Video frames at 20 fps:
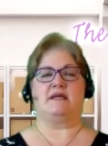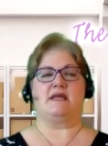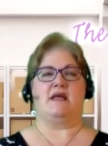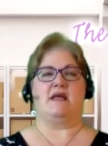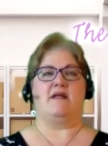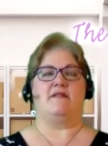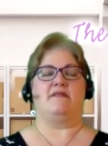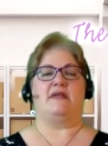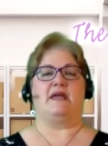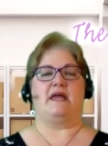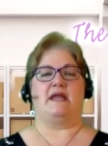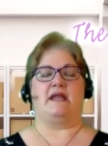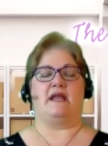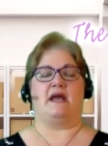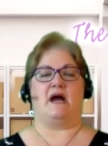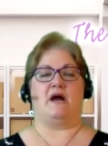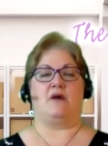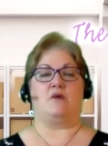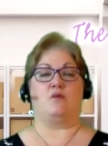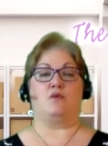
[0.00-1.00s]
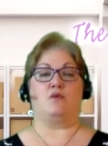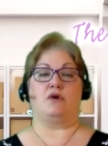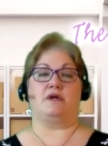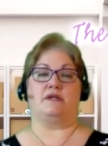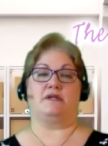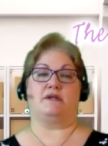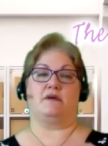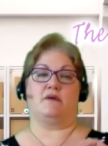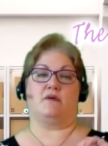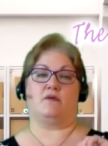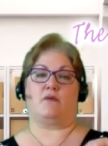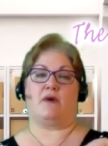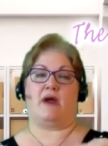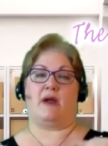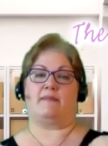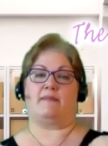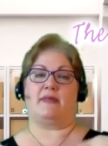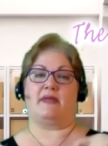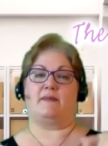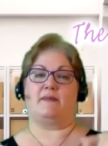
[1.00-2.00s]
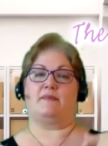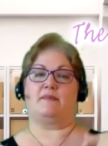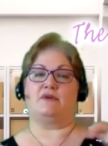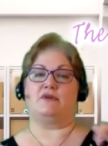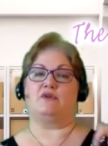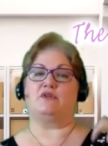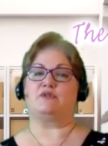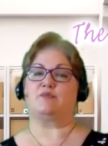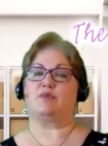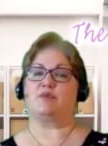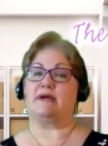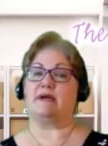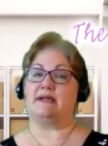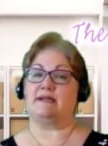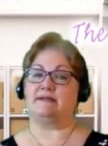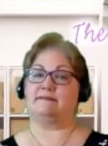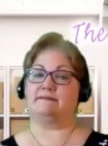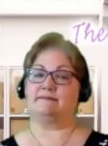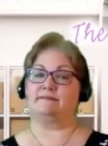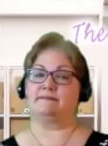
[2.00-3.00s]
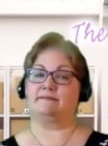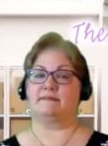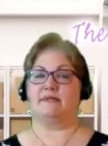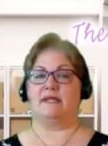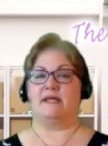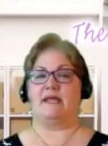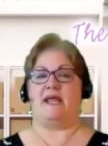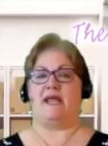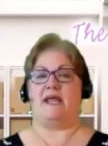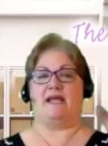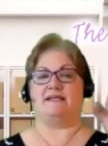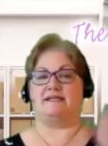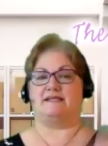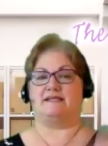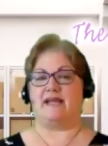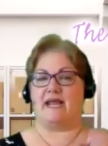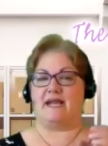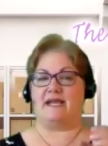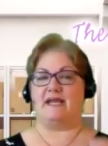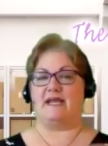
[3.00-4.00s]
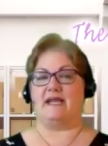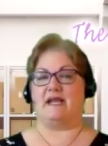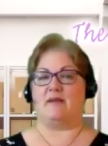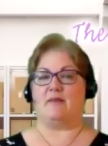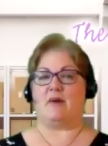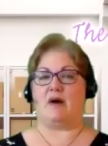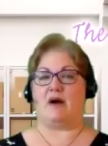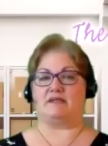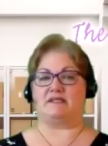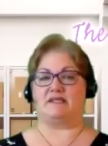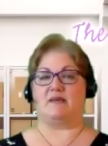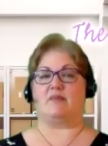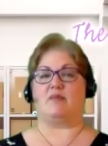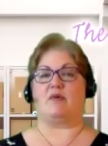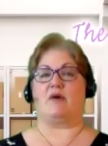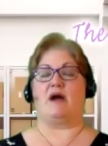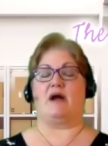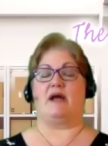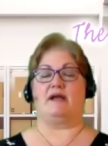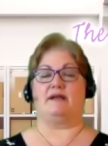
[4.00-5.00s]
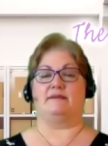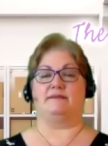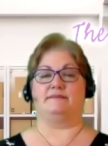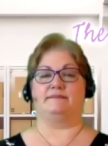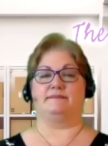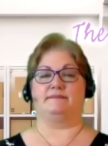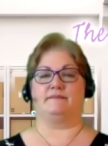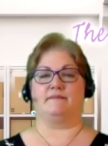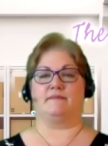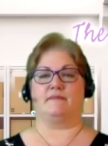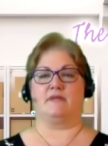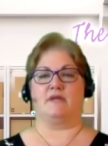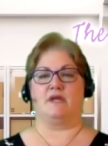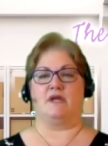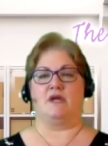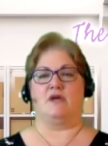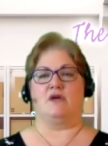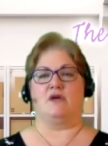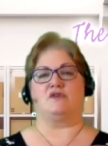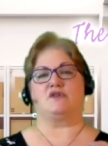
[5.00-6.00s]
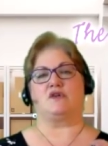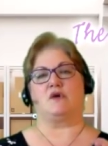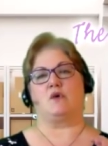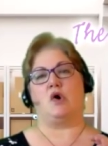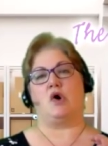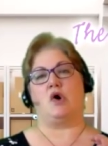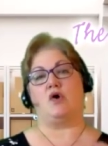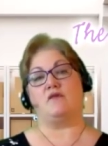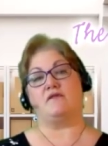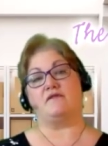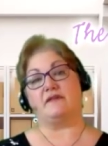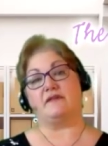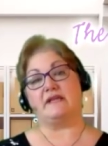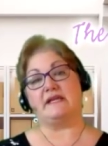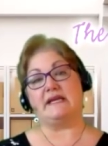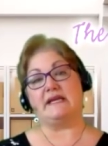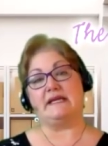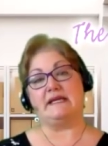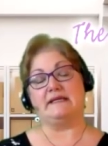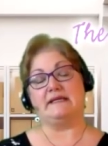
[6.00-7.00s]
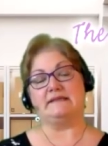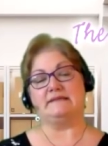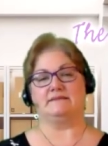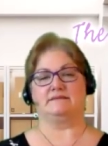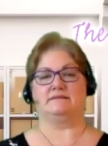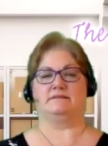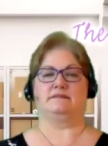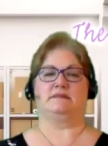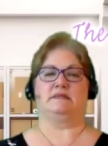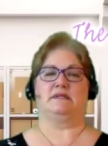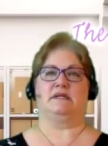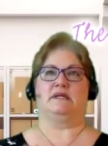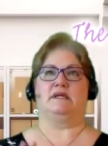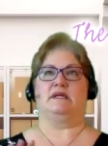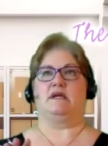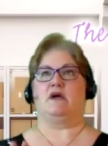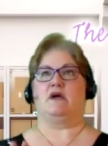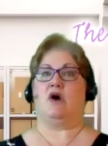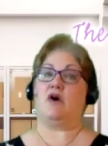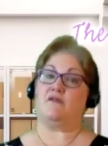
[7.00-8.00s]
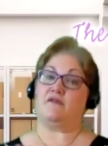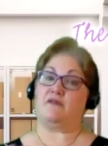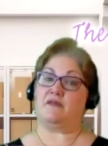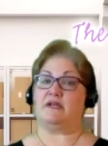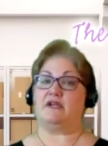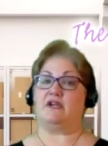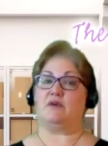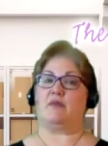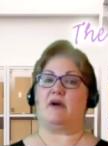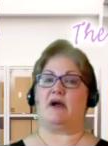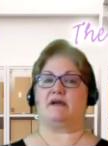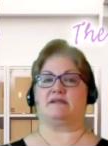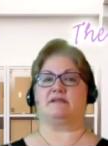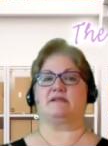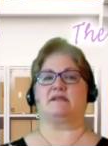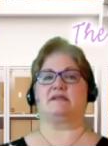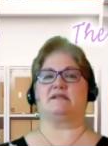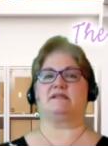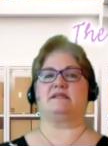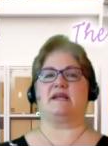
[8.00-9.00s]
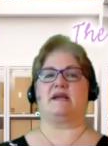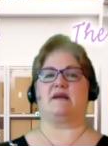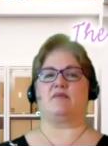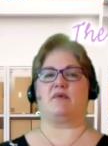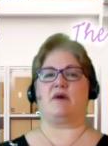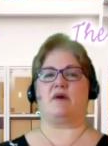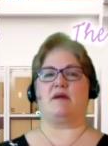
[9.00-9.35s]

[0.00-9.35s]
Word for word: then I would wrap that up in newsprint and stand it in a box upright. So hopefully your box is gonna stay upright